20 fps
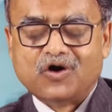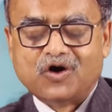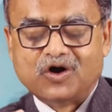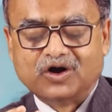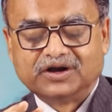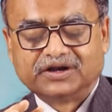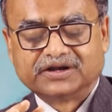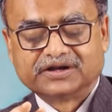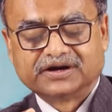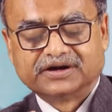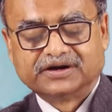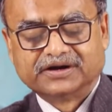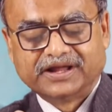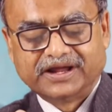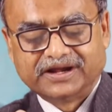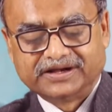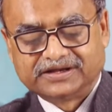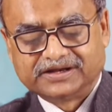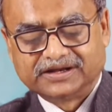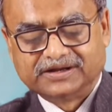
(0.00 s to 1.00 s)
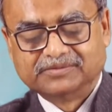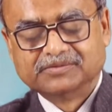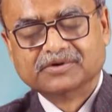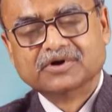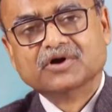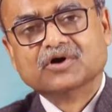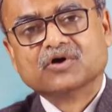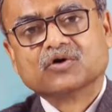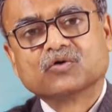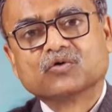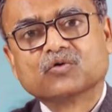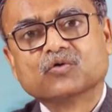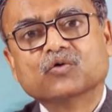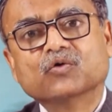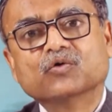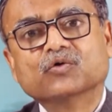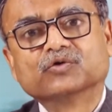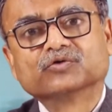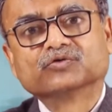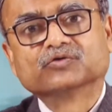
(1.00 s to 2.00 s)
alternative
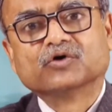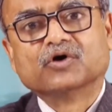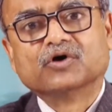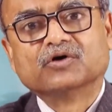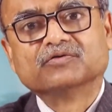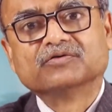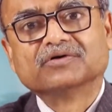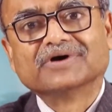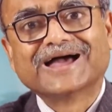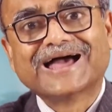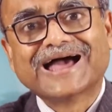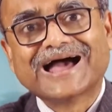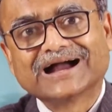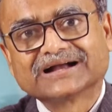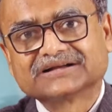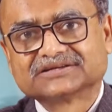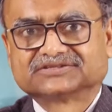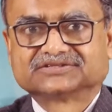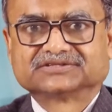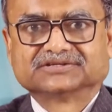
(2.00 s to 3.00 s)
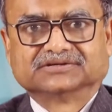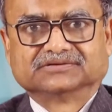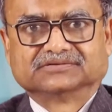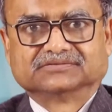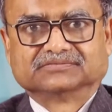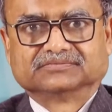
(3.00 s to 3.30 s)
course of action.